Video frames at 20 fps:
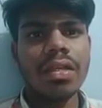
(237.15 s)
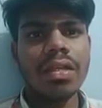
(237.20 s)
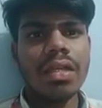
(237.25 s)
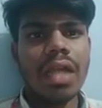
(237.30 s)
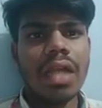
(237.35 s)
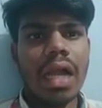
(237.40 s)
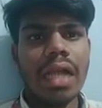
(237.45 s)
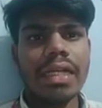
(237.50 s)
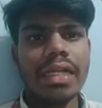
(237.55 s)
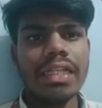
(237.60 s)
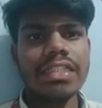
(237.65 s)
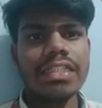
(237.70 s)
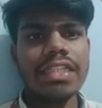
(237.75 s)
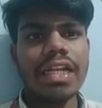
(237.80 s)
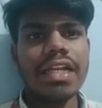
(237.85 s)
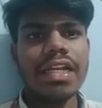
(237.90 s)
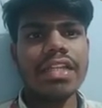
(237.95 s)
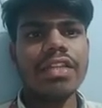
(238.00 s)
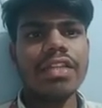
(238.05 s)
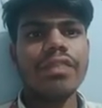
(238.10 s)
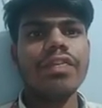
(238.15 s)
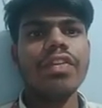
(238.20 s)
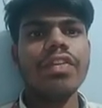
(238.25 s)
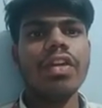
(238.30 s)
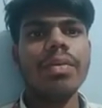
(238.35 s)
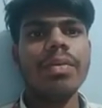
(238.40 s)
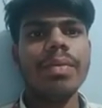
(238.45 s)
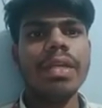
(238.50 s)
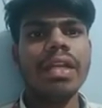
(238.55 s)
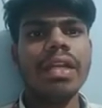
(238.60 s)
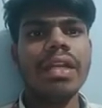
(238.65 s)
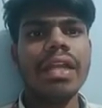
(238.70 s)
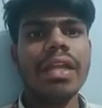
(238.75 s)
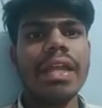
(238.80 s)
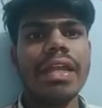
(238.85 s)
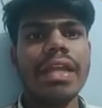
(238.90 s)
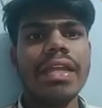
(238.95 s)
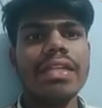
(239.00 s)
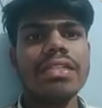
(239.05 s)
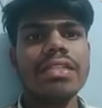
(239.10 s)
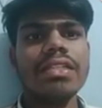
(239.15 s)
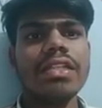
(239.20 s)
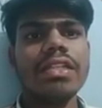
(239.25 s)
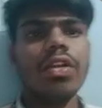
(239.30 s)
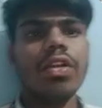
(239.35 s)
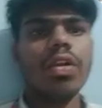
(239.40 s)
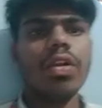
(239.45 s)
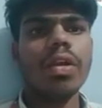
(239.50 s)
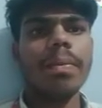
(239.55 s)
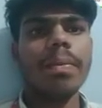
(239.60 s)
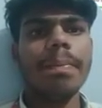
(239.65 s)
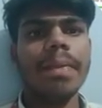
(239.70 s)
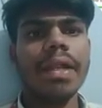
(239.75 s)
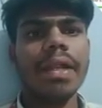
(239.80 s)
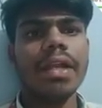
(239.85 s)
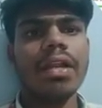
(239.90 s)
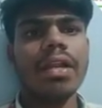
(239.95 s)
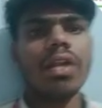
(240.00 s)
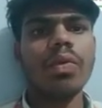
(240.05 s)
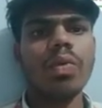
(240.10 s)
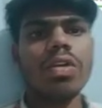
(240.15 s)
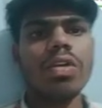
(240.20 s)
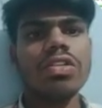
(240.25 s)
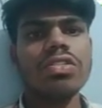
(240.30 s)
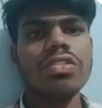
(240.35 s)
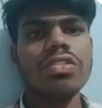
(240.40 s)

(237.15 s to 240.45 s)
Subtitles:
Understanding the phenomenon aids in the development of advanced